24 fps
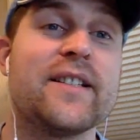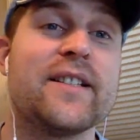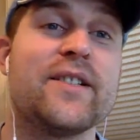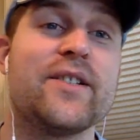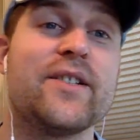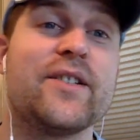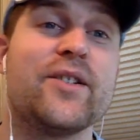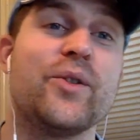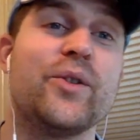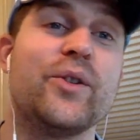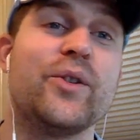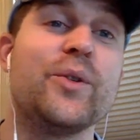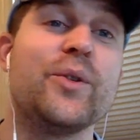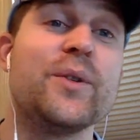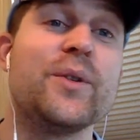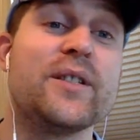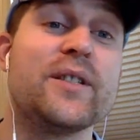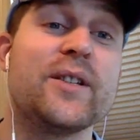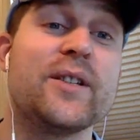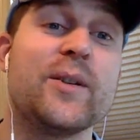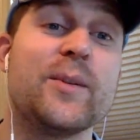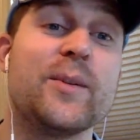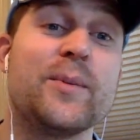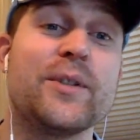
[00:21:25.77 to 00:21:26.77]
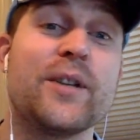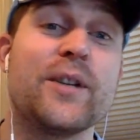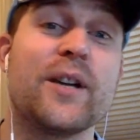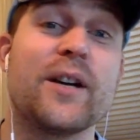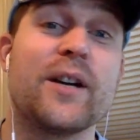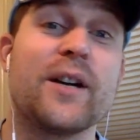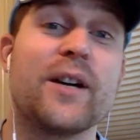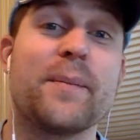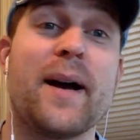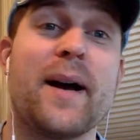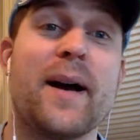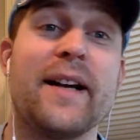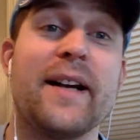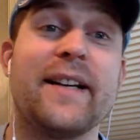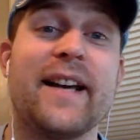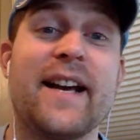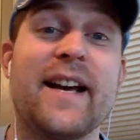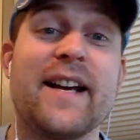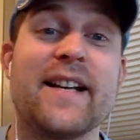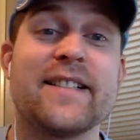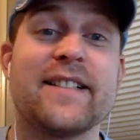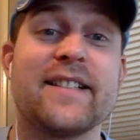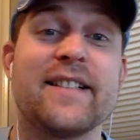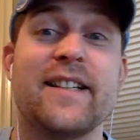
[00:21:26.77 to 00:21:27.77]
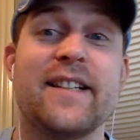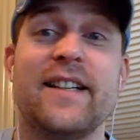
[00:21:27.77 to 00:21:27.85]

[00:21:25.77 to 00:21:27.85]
to UNC Hoops Talk podcast